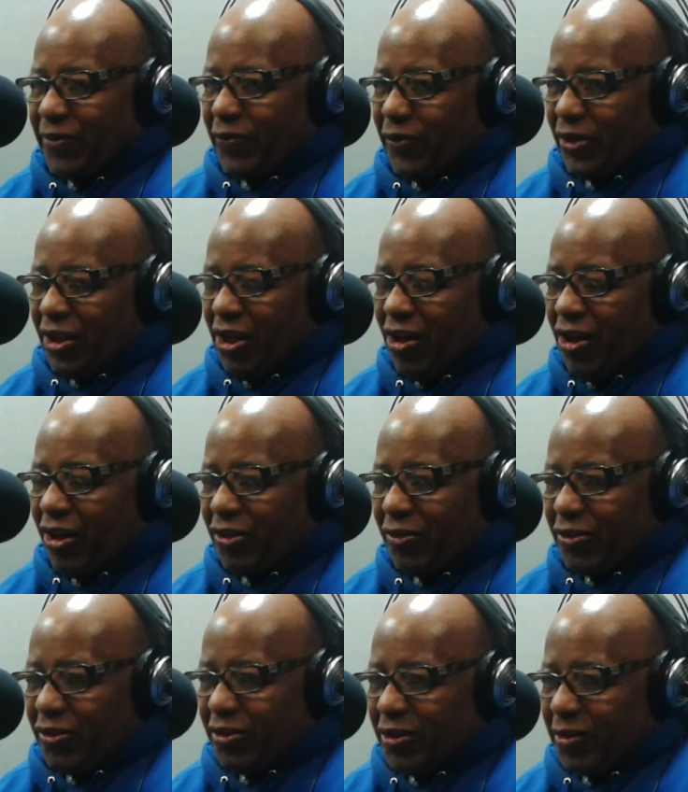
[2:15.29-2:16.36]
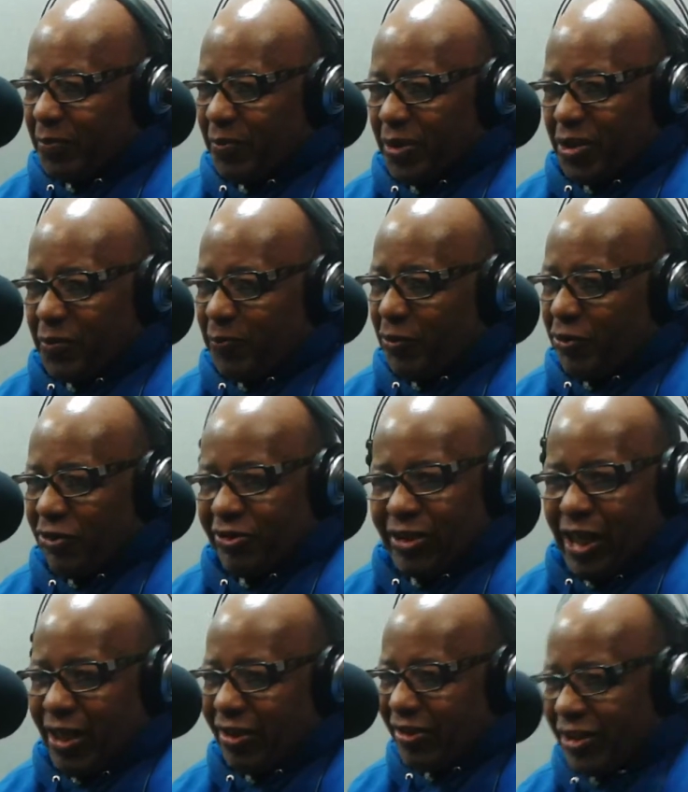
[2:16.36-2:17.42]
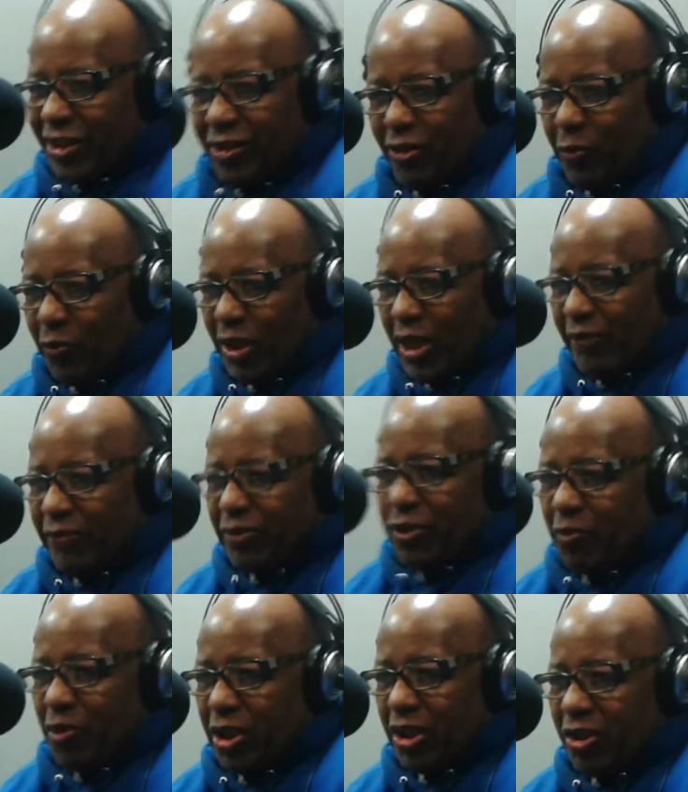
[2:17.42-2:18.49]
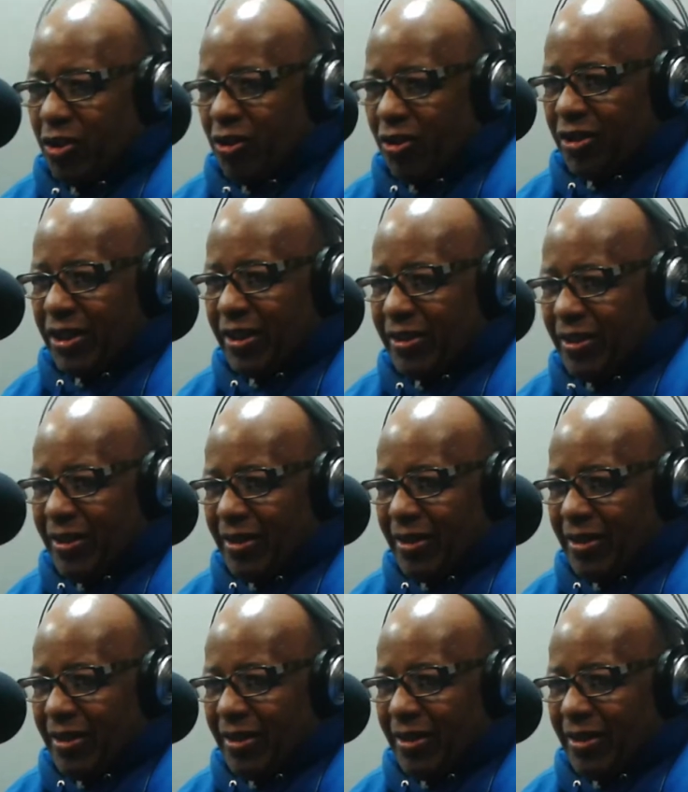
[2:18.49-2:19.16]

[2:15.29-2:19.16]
for God, or the spirituality, or whatever you want to call it,